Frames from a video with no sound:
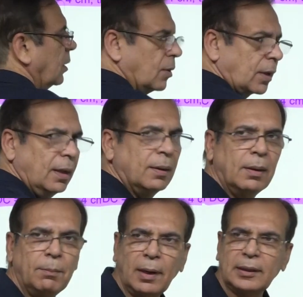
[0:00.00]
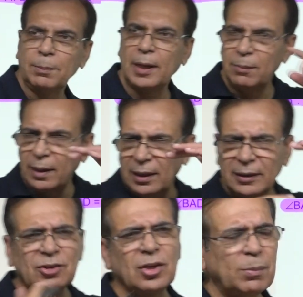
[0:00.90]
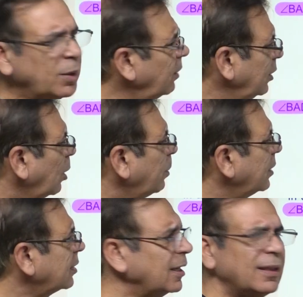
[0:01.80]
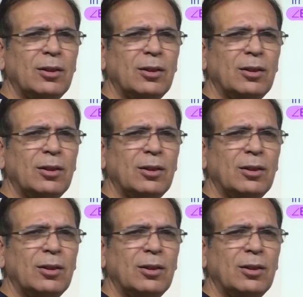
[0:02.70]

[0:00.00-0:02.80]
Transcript: Okay, multiplied by the distance between the opposite sides.